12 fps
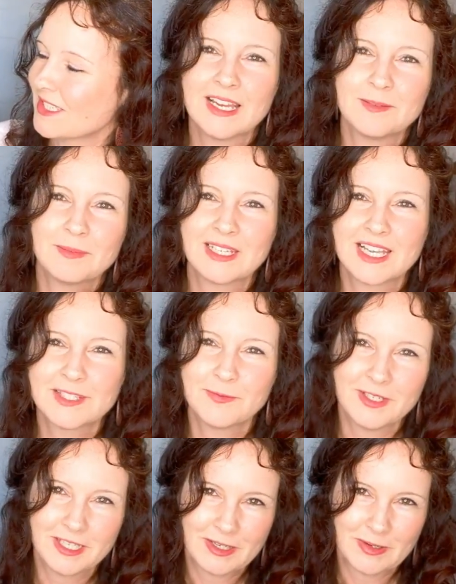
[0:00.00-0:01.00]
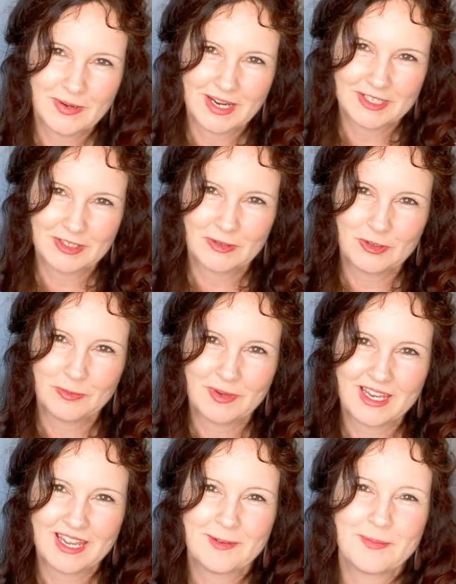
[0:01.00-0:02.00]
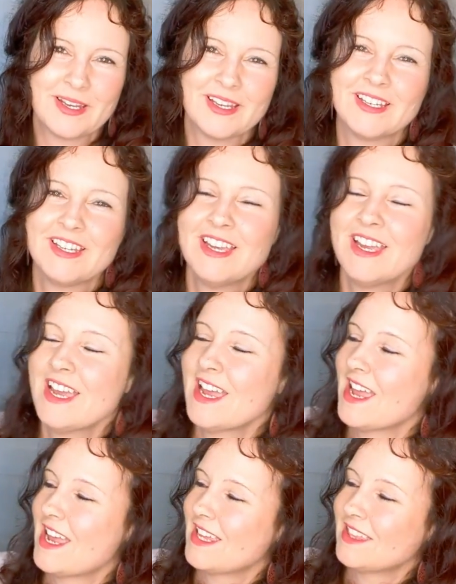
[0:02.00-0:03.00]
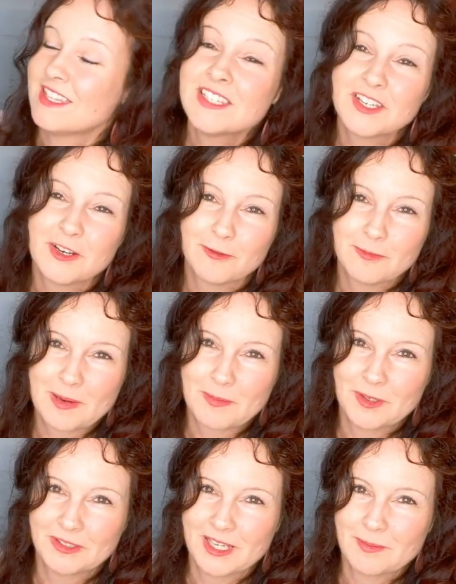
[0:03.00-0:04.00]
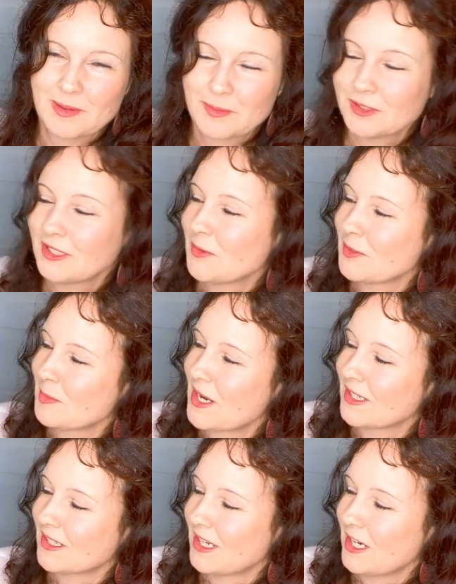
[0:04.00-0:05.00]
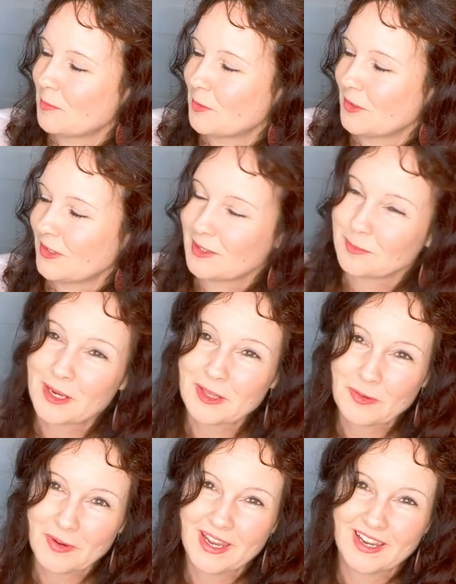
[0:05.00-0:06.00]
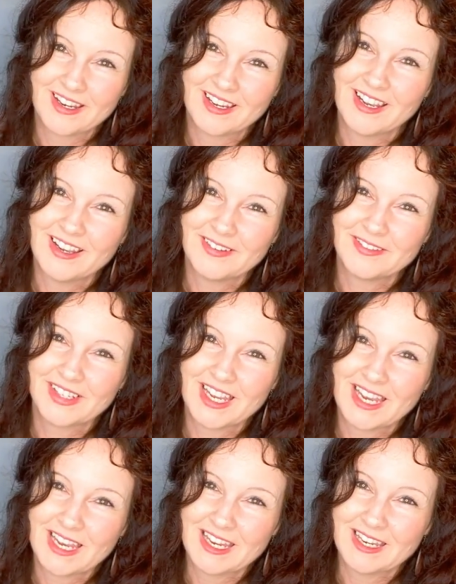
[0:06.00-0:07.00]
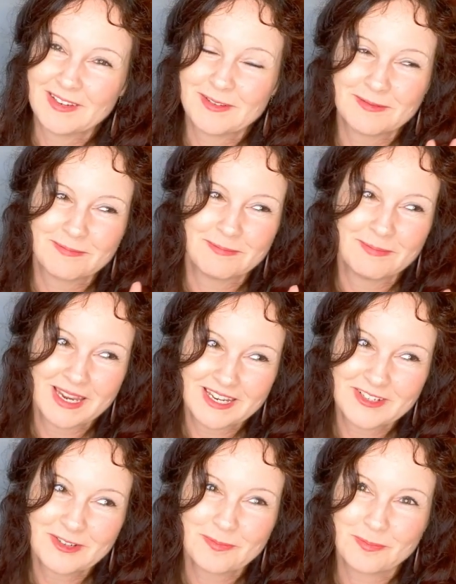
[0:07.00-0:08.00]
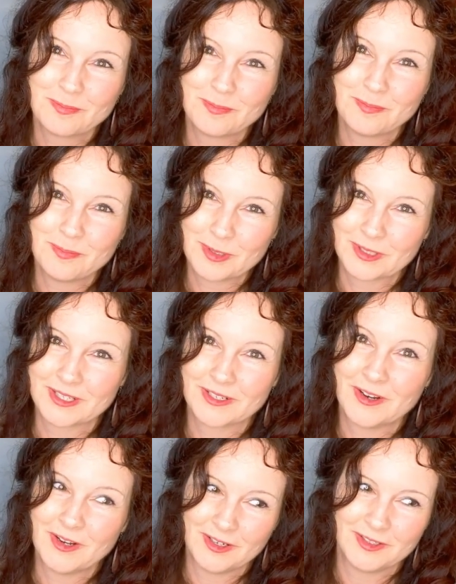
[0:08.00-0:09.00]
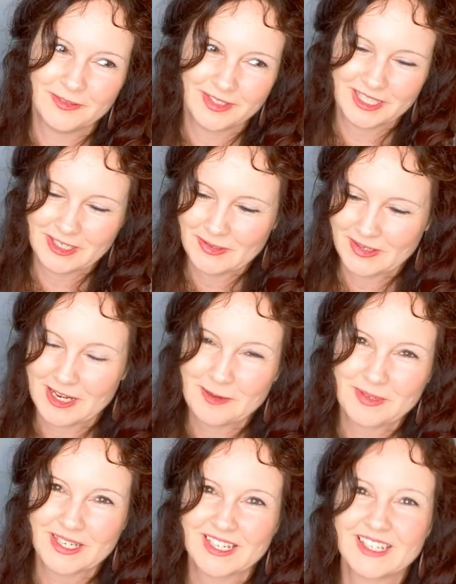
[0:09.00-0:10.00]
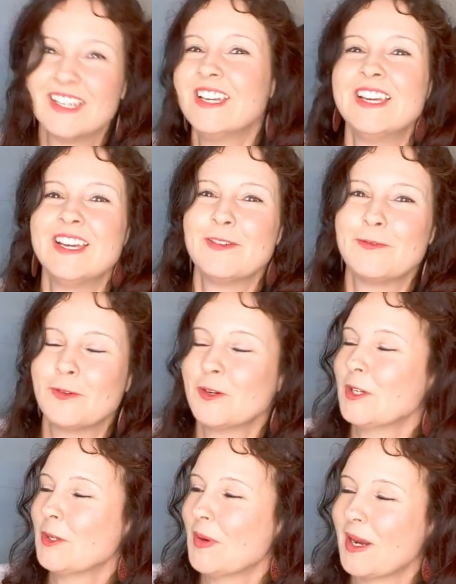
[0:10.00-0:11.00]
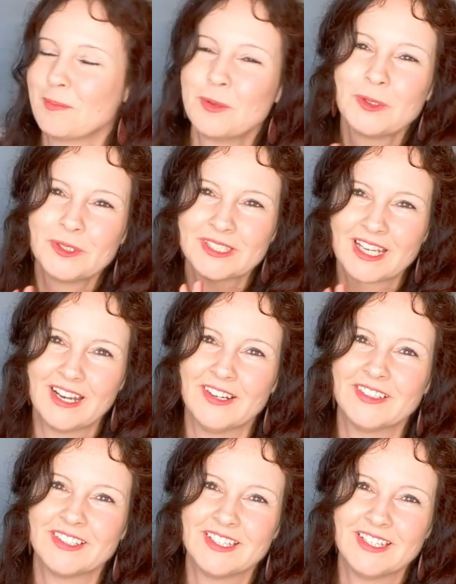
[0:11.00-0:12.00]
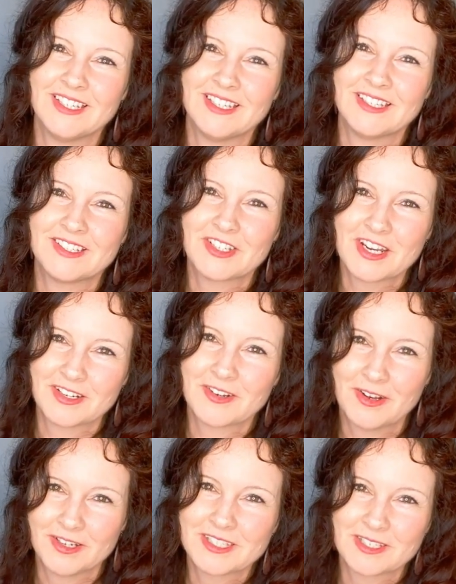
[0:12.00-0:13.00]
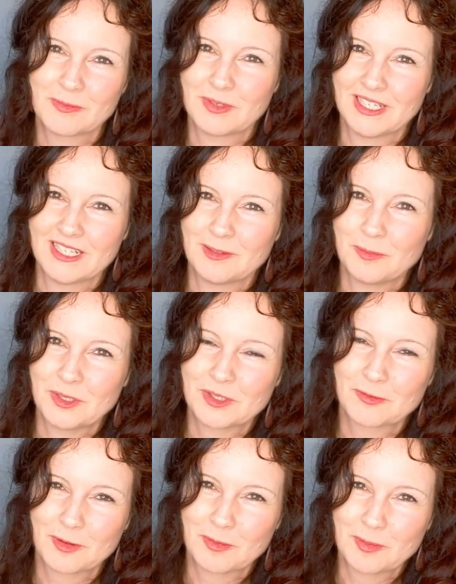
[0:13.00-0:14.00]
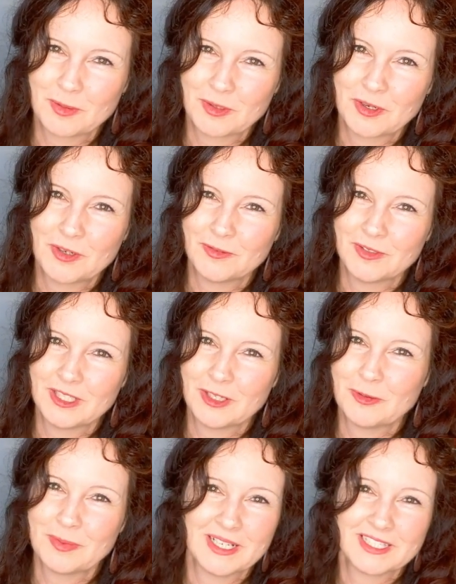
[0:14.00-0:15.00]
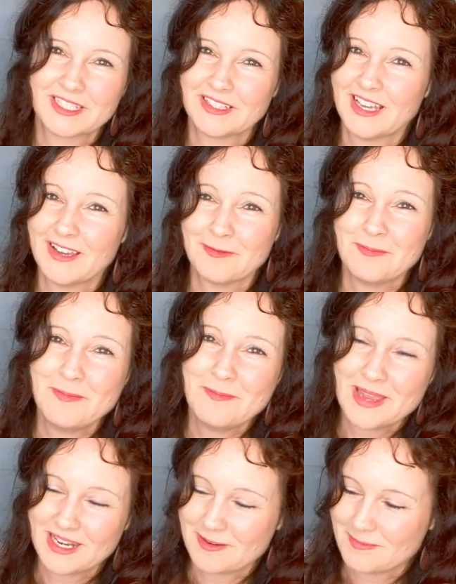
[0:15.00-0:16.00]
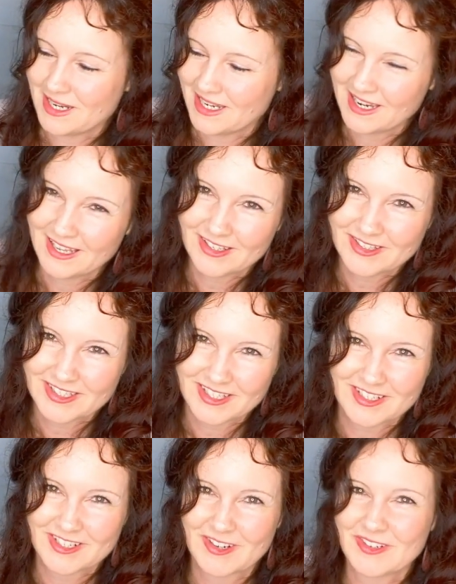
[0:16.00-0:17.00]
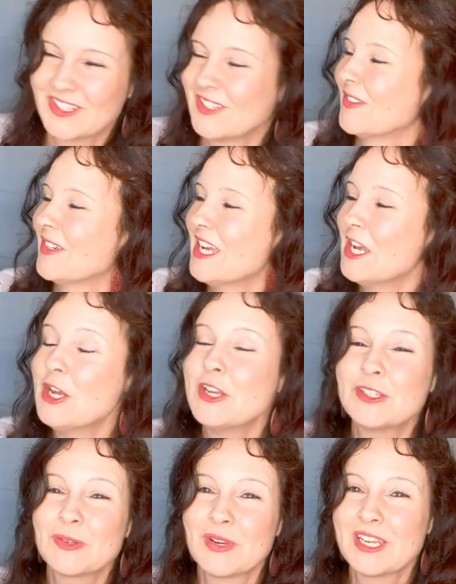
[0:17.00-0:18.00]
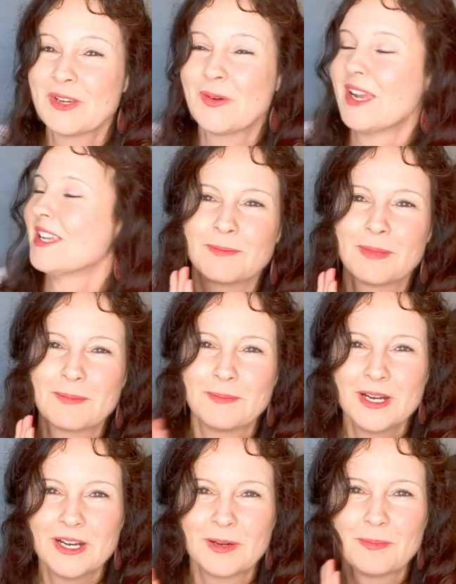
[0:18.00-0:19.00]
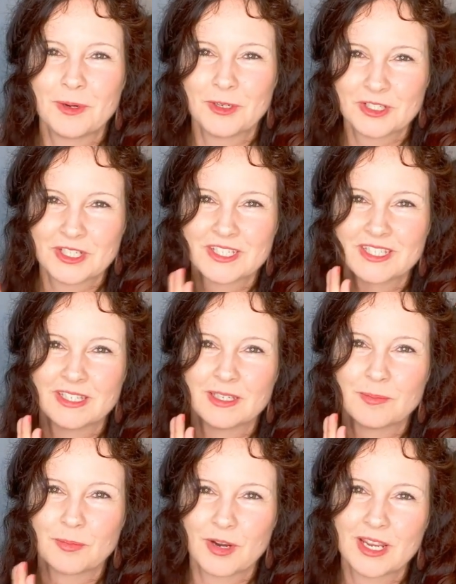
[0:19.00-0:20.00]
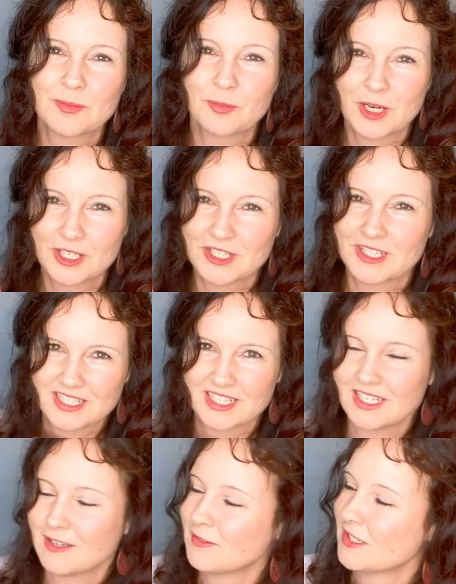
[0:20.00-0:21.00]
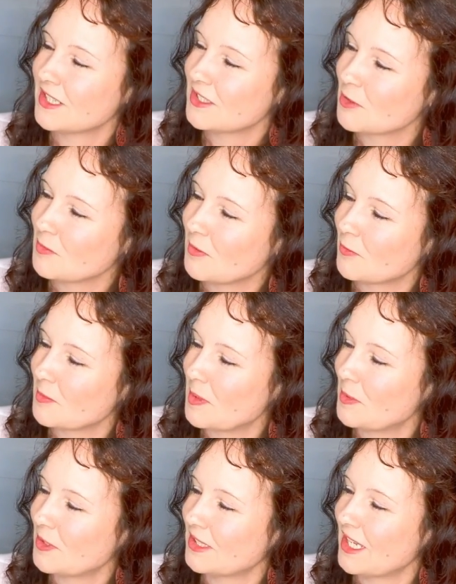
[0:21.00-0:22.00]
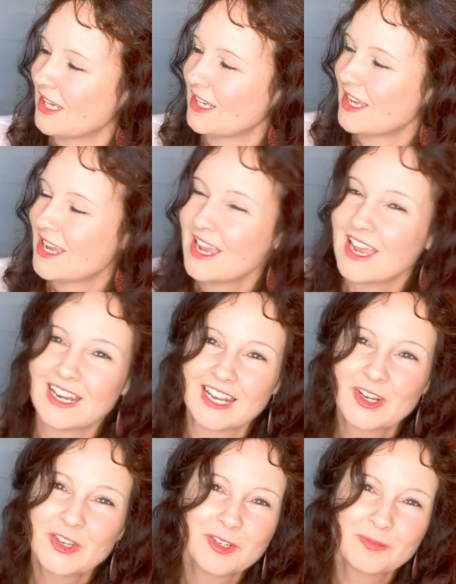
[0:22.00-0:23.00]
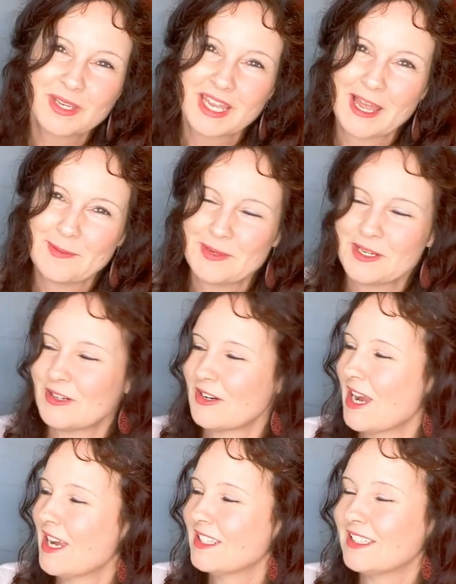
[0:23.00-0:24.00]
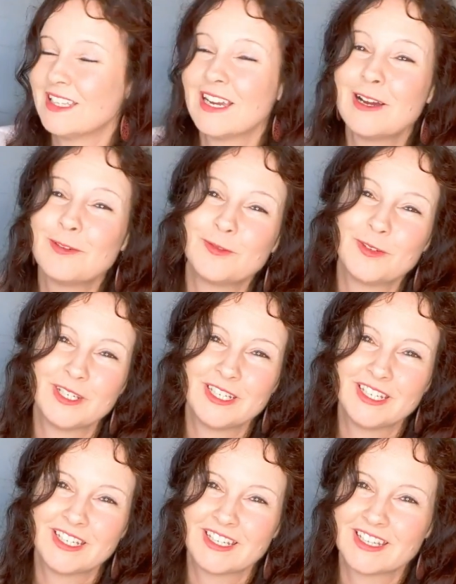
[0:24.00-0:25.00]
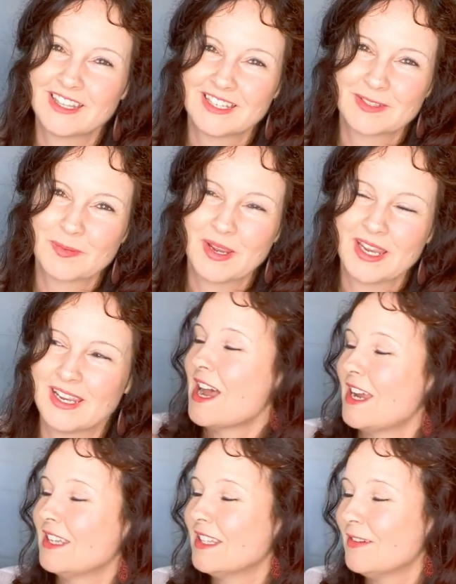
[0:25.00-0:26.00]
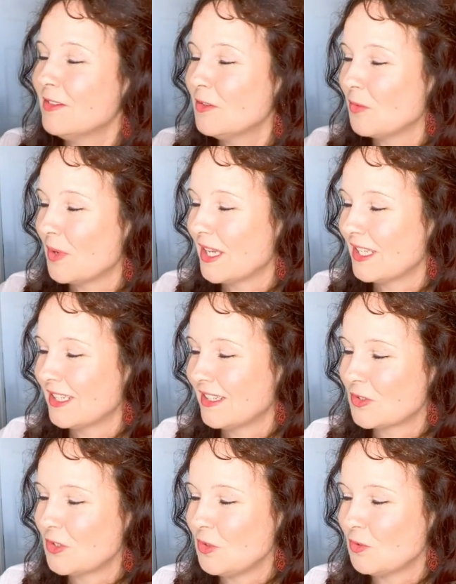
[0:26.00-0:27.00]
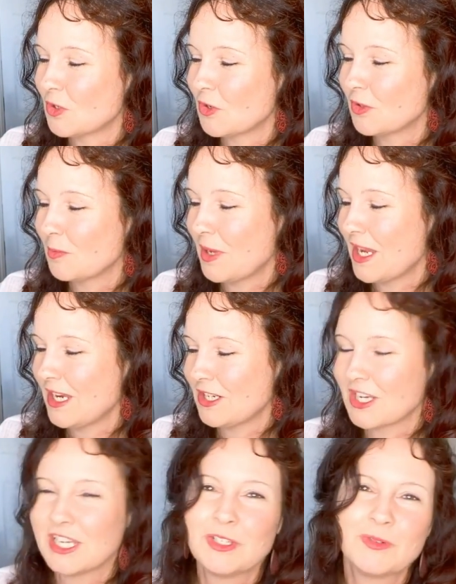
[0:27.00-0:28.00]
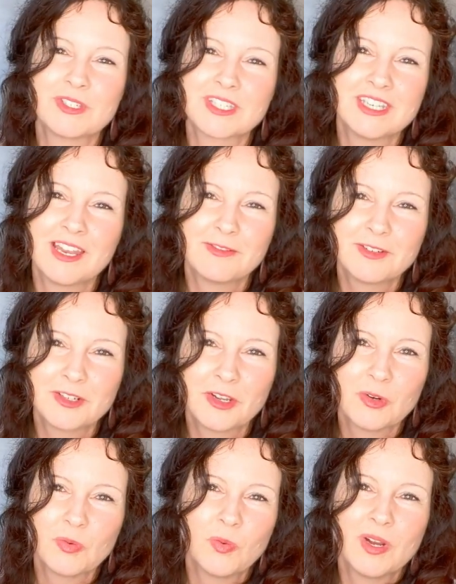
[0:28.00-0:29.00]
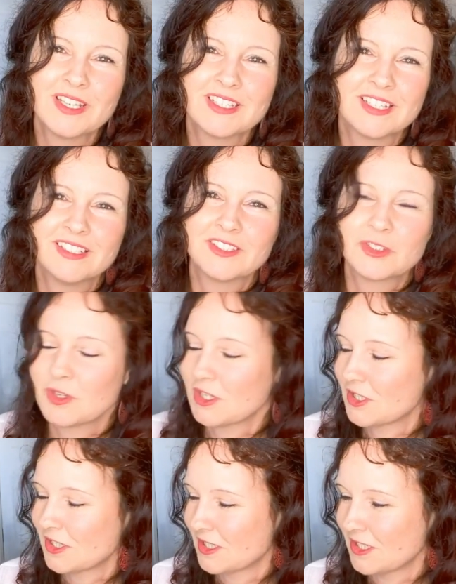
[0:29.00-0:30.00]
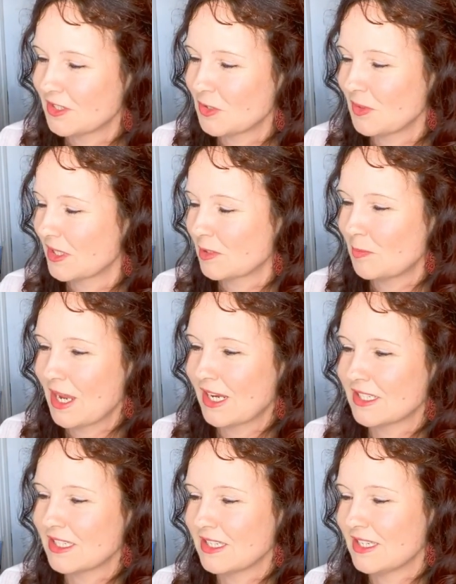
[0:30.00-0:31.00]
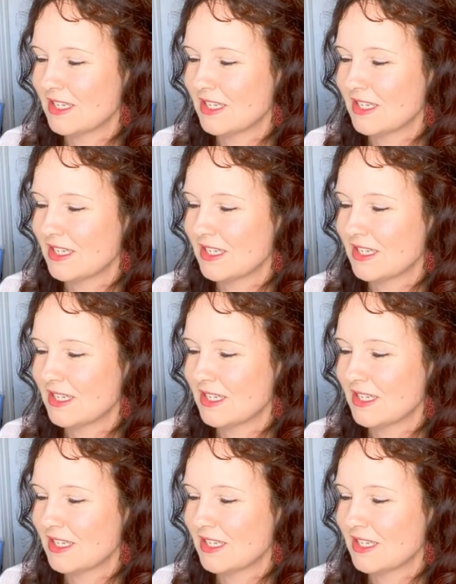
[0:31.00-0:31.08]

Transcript: In my last video, I showed you my Emma. And this year for my birthday, my birthday was back in April. And by the way, I have a major book haul video coming for you. I pulled out the Jane Austen related books from the book haul video, but I still have many, many others to show you. So, anyway, my mom purchased the Pride and Prejudice and gifted it to me for my birthday, and I couldn't be happier. I love reading this way. I love it when you turn the page and you just never know what illustration to expect.